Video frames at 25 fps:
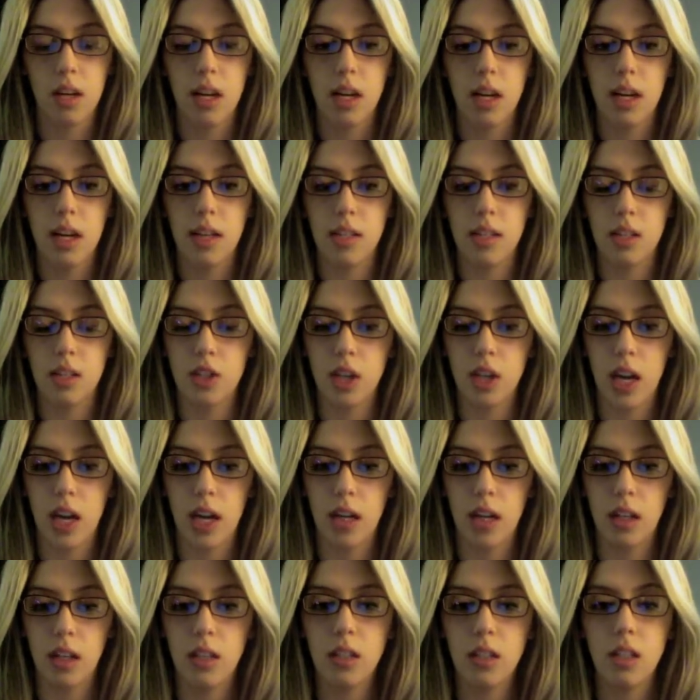As a
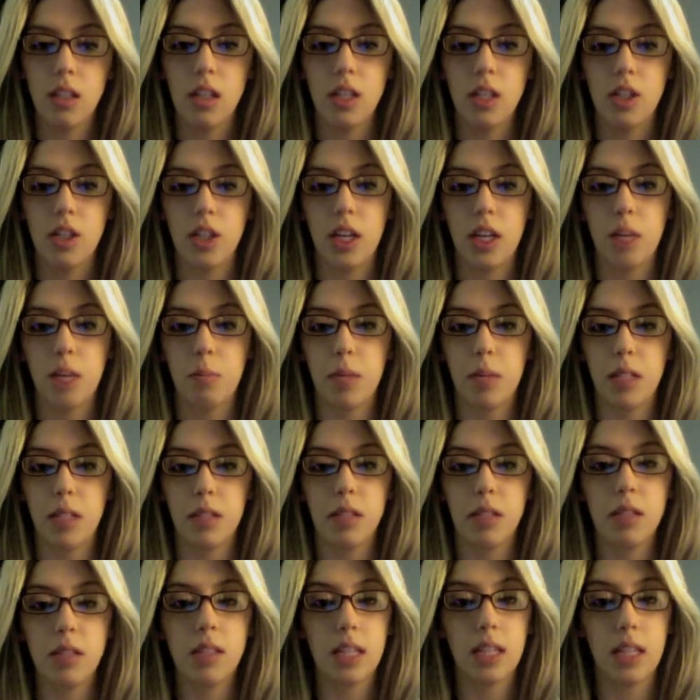child, she had
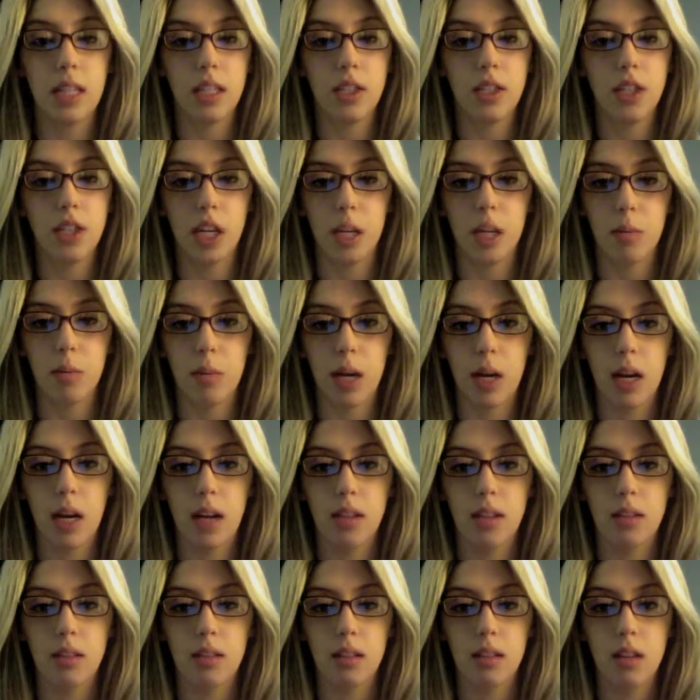measles and
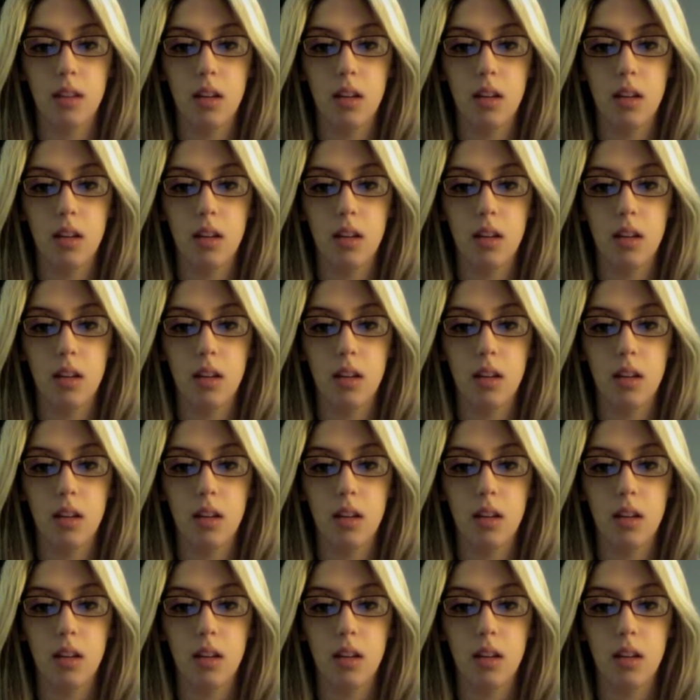chickenpox.